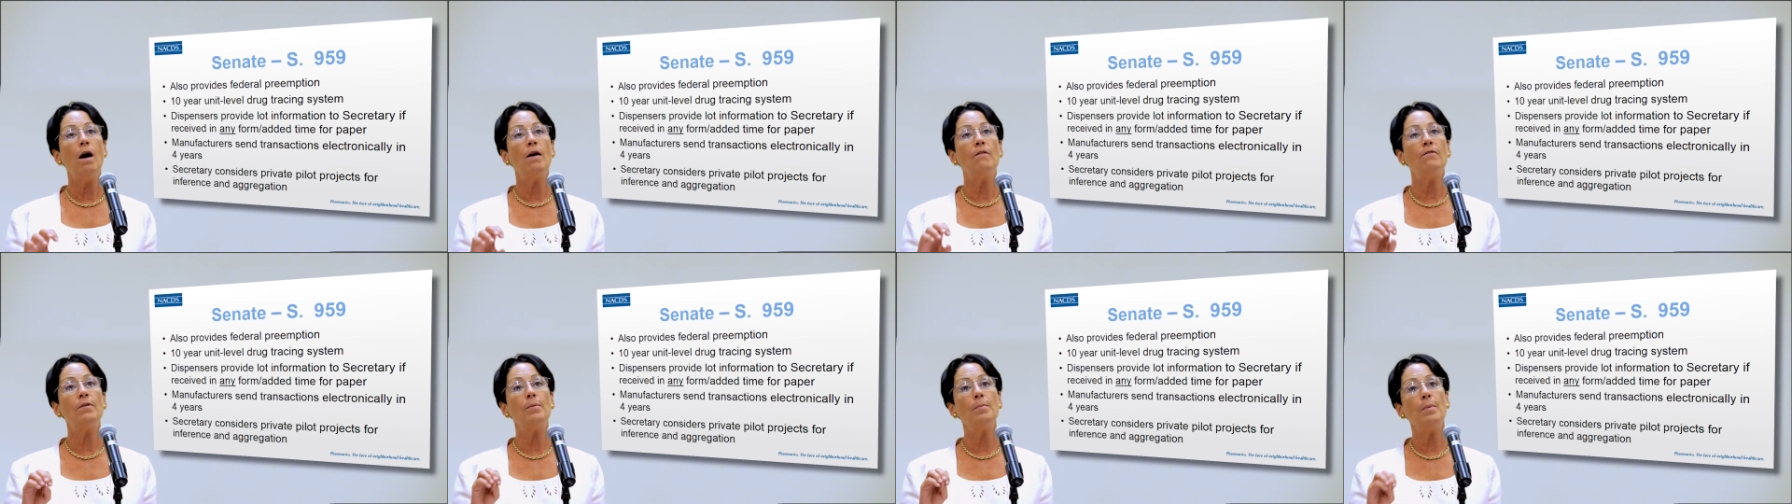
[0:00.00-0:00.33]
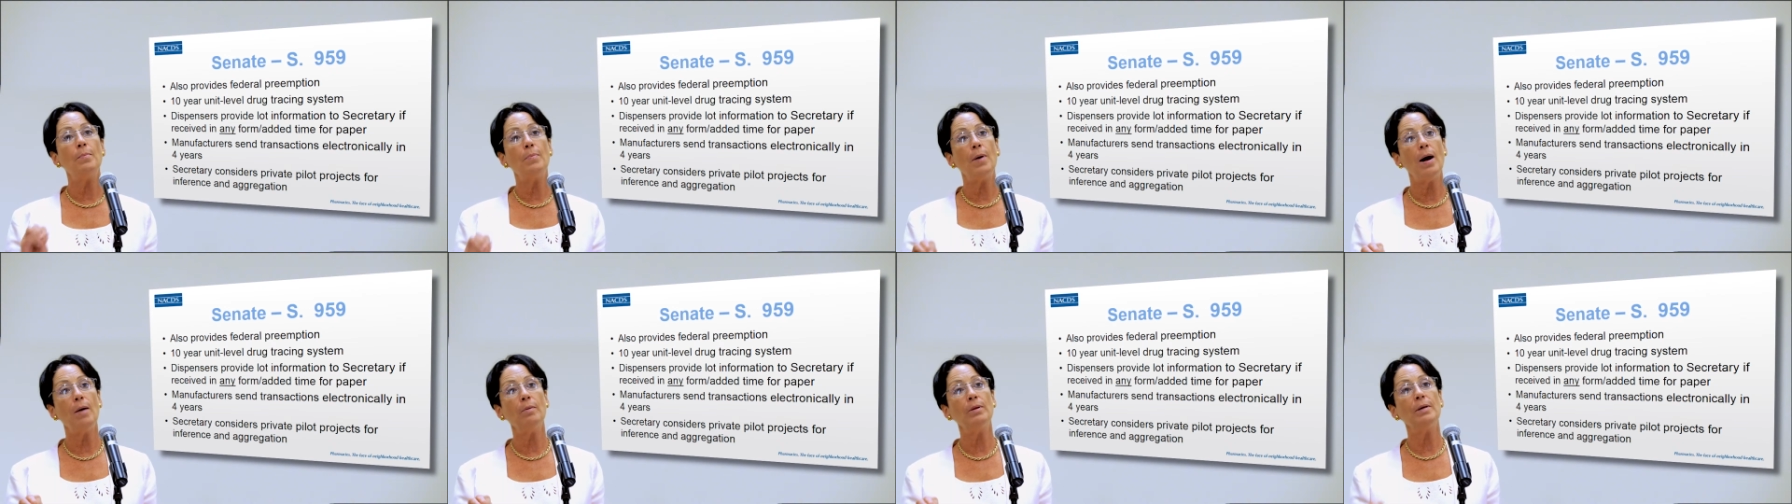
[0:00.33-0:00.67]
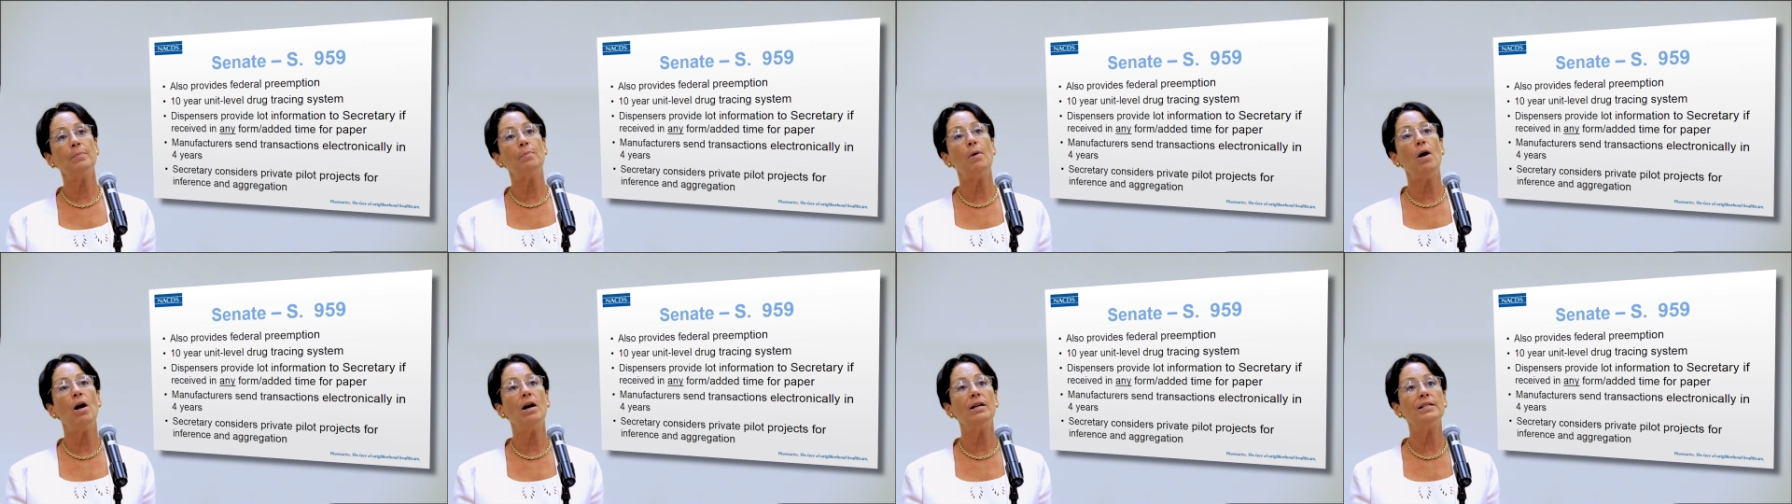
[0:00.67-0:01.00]
from a
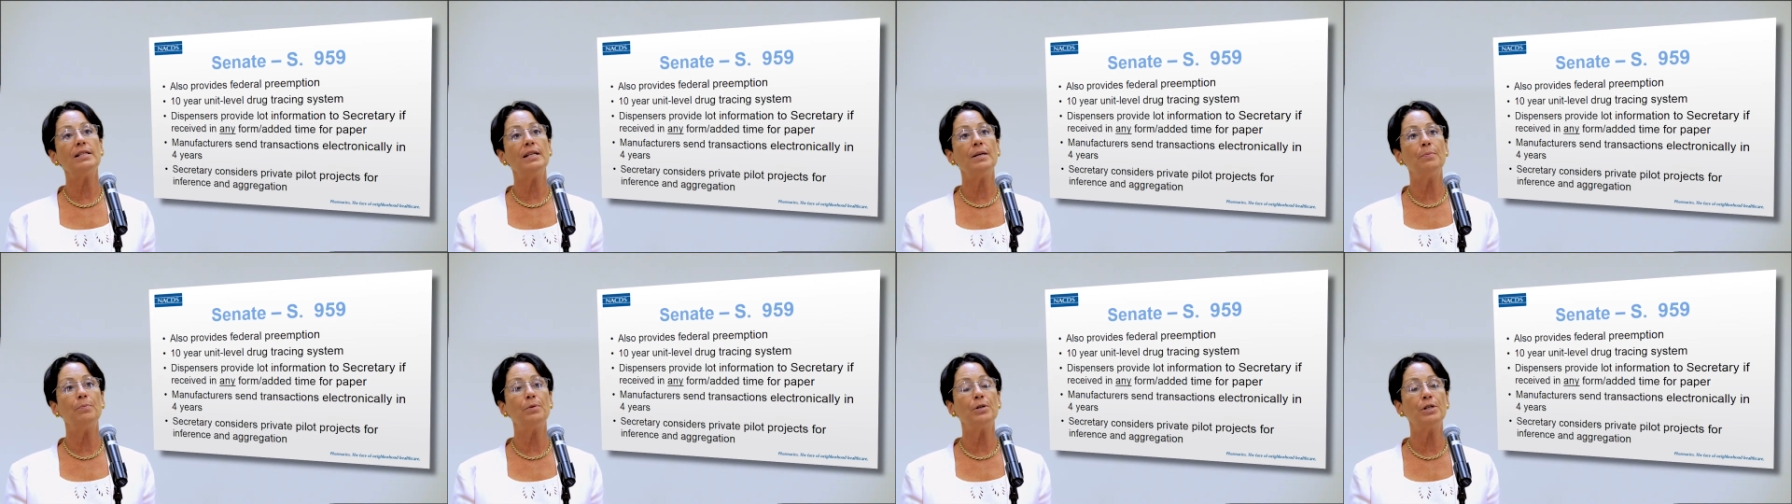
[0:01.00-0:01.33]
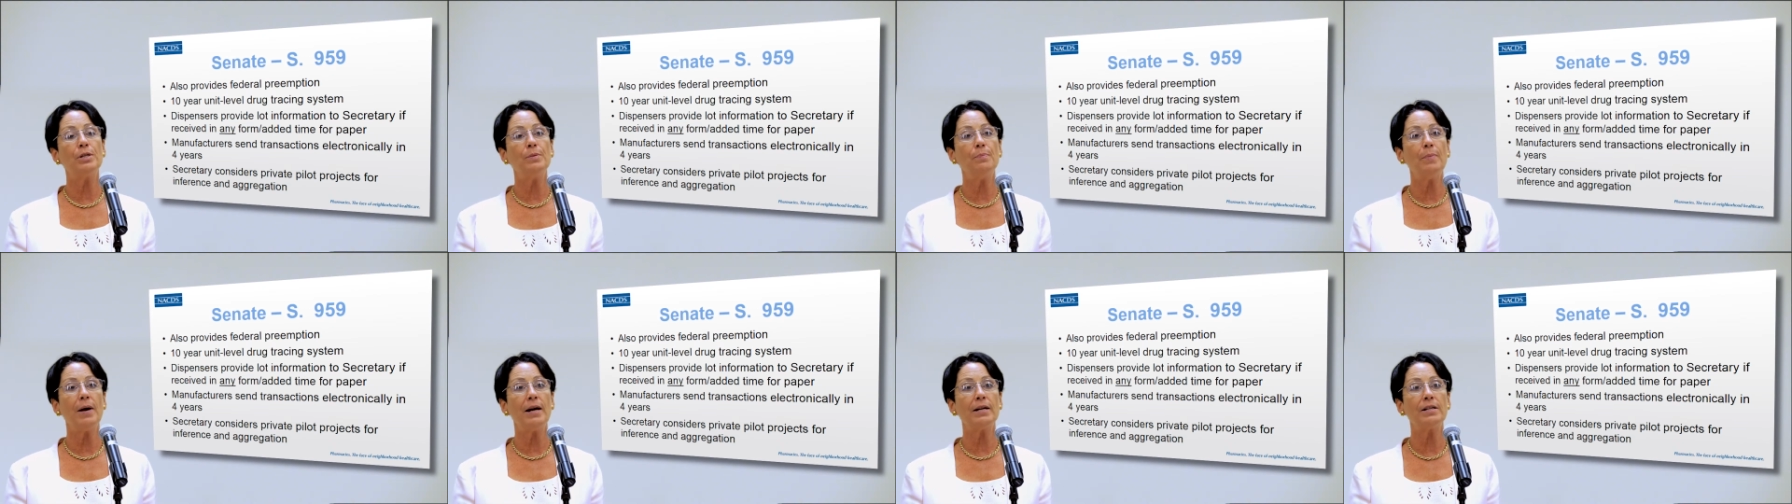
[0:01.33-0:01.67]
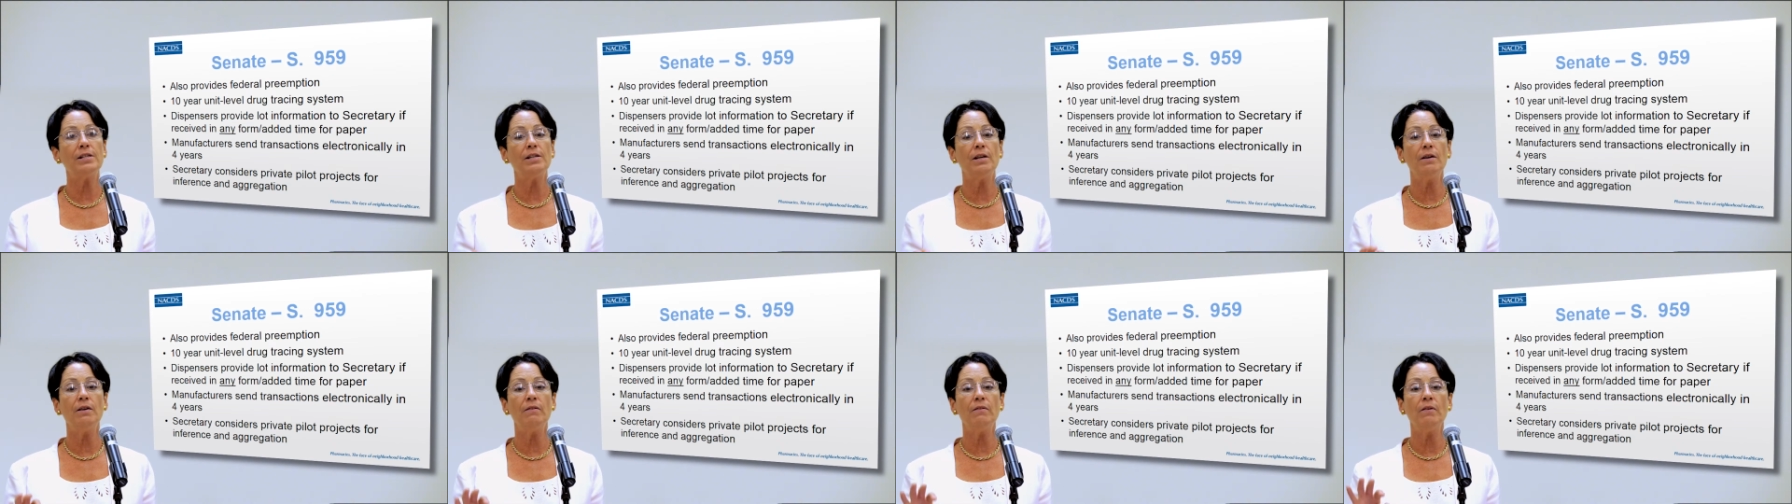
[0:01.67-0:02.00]
public policy
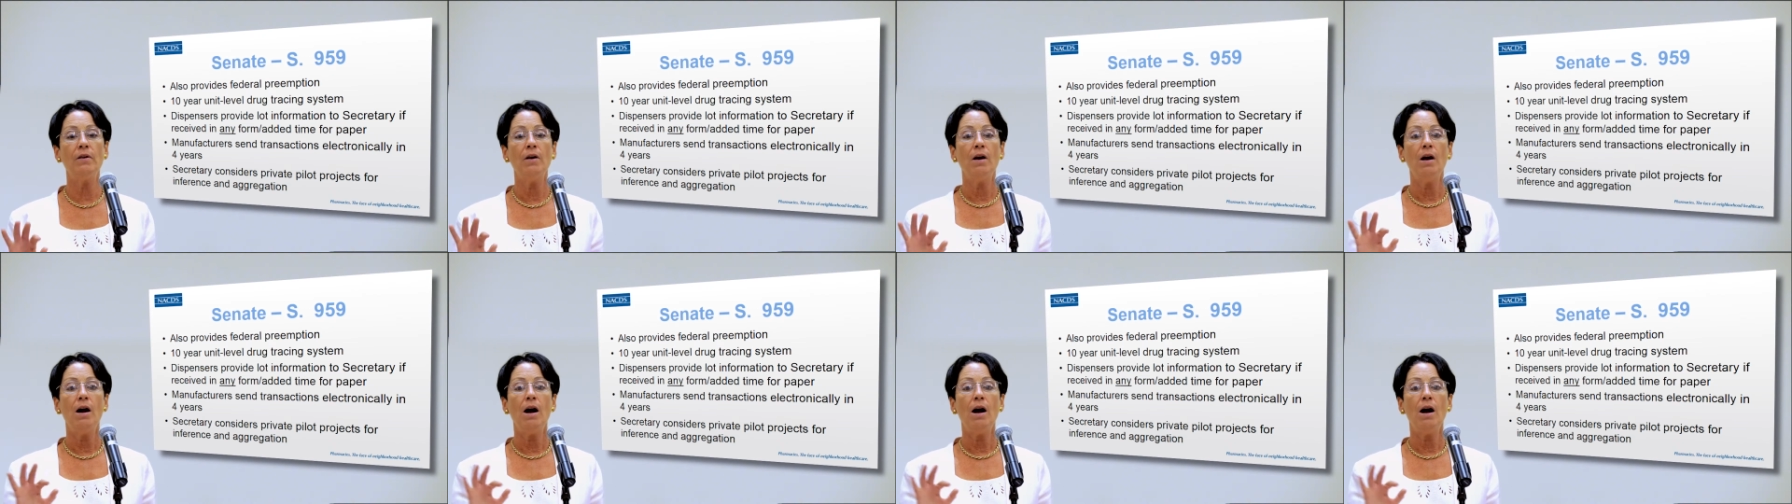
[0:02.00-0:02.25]
perspective,